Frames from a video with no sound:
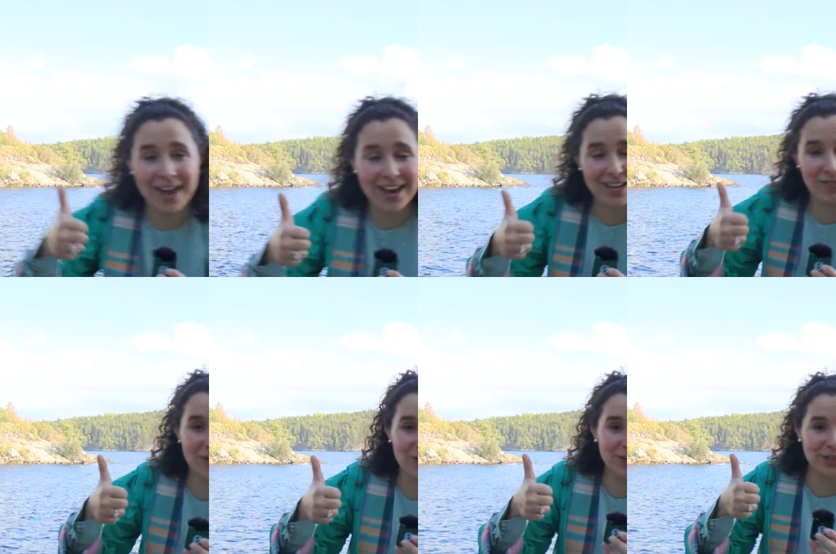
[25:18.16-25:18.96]
like if
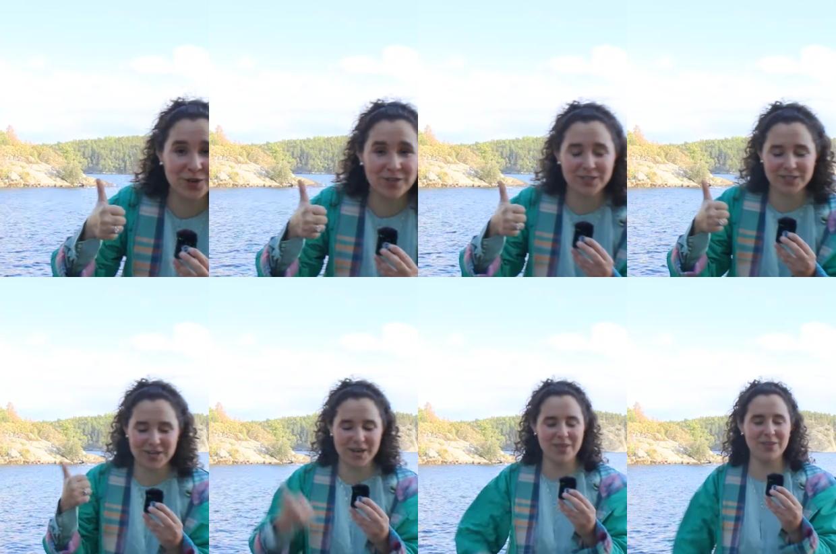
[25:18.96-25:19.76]
you enjoyed this,
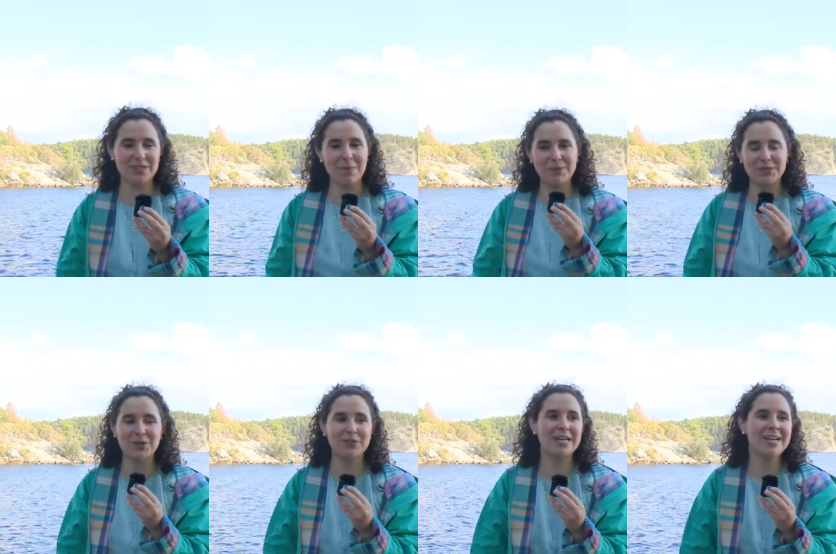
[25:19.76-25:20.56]
uh, this
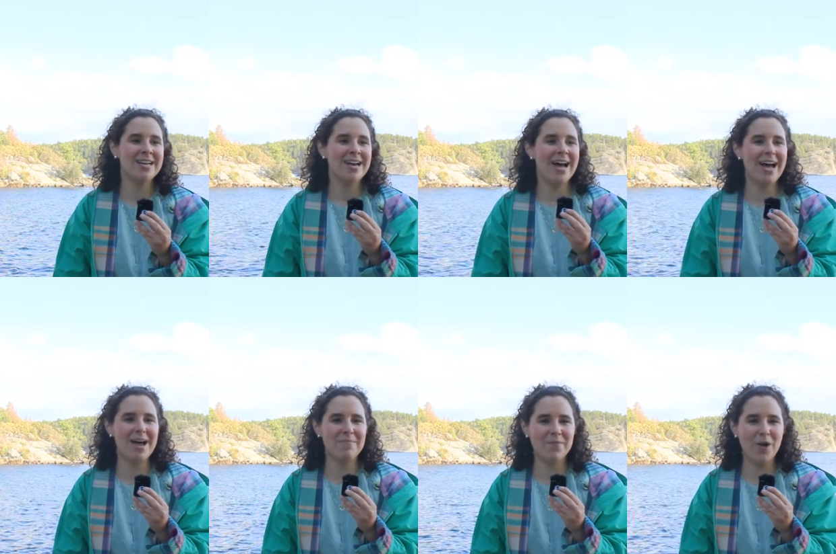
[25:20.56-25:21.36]
episode
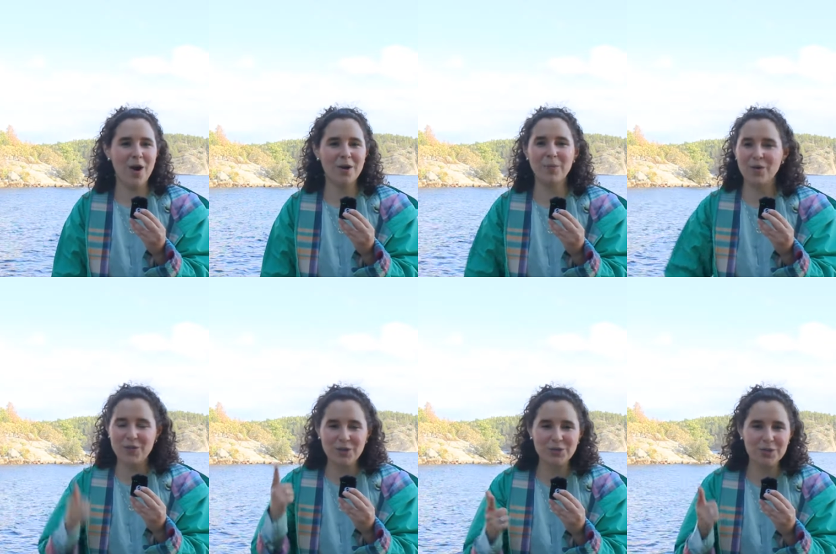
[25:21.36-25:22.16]
um, on both
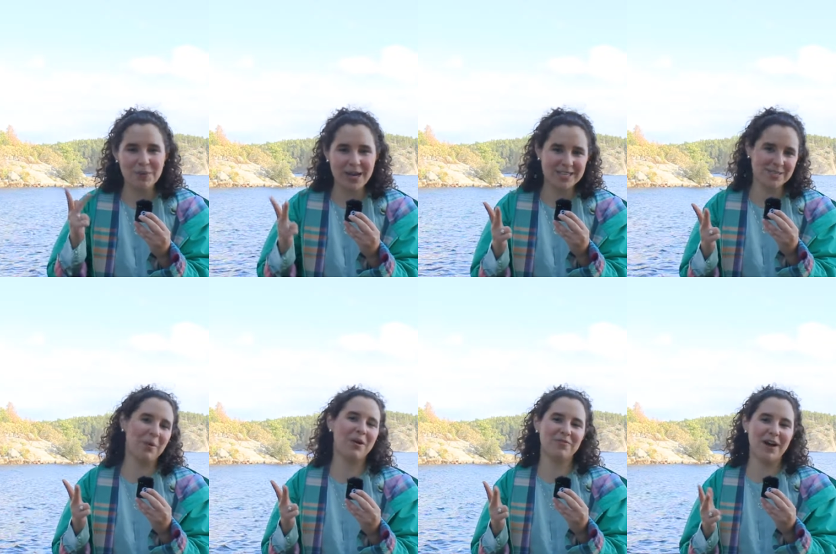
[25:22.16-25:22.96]
YouTube and
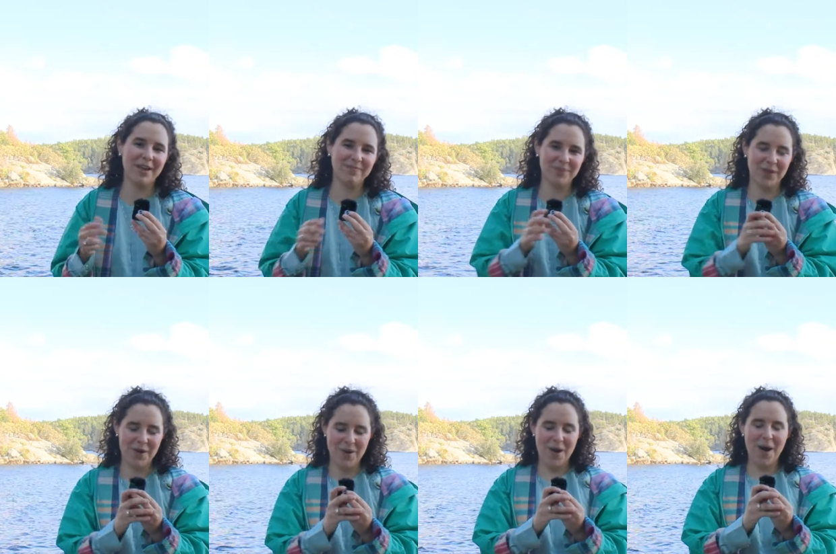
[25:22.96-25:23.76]
Spotify.
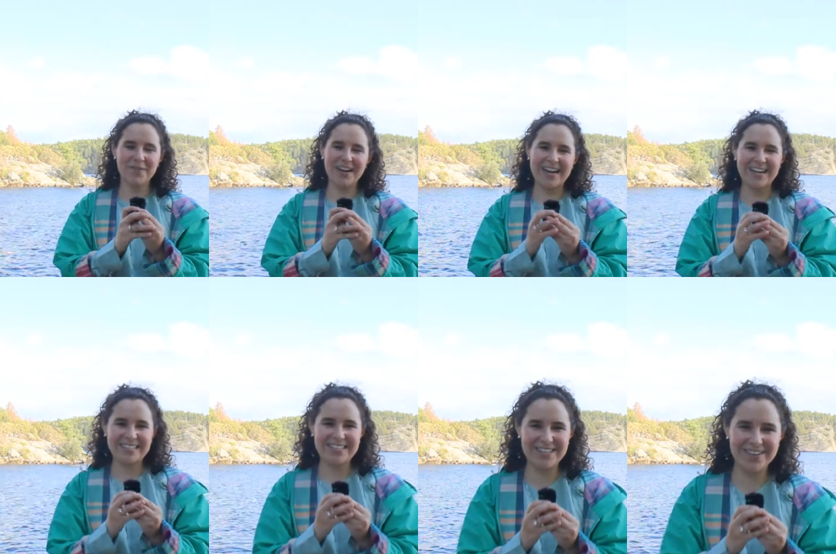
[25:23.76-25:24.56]
All
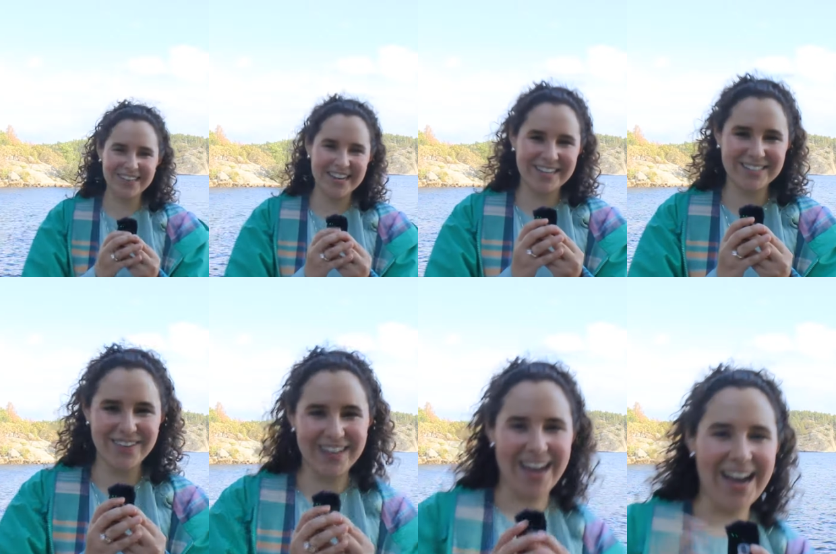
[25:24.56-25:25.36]
right, see you on the next
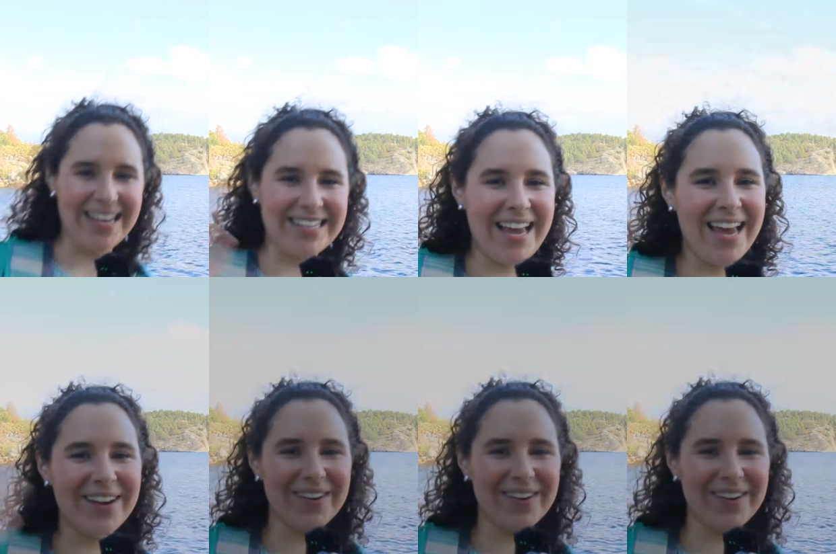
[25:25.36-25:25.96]
one, guys. Hej